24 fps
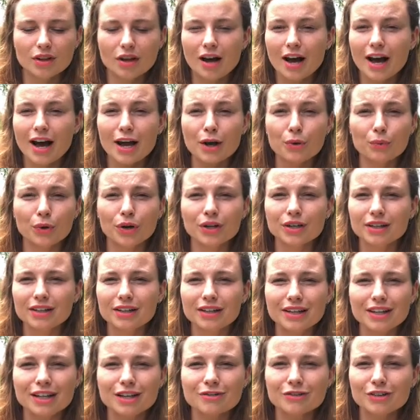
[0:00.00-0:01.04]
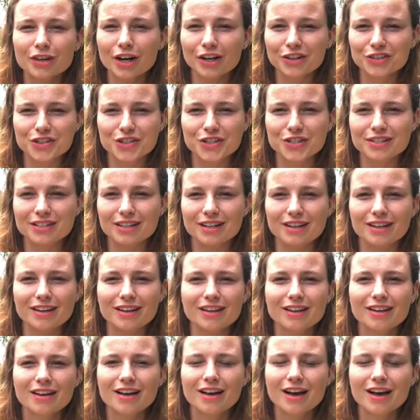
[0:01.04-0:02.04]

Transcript: I want to live consciously.